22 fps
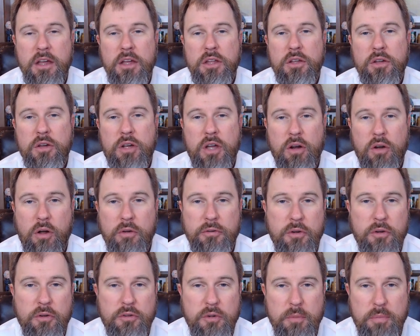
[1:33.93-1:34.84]
You can
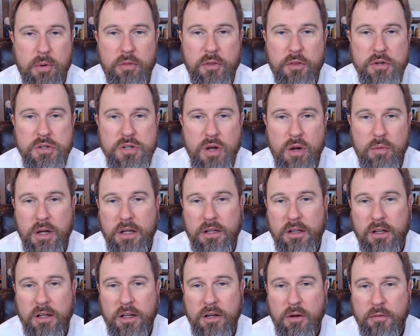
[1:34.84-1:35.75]
also support the show by
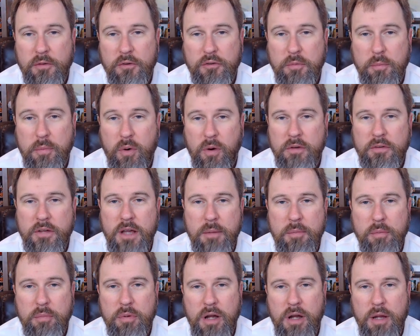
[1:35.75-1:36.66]
clicking on the support
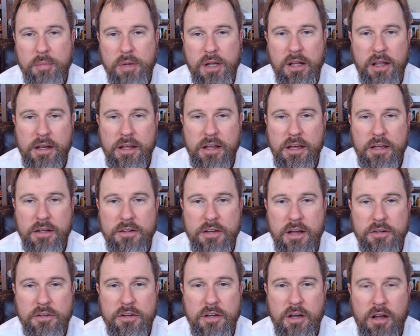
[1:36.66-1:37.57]
tab at
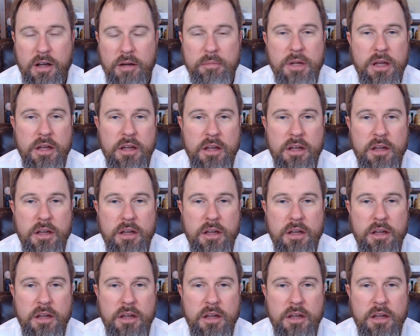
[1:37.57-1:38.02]
brionmcclanahan.com.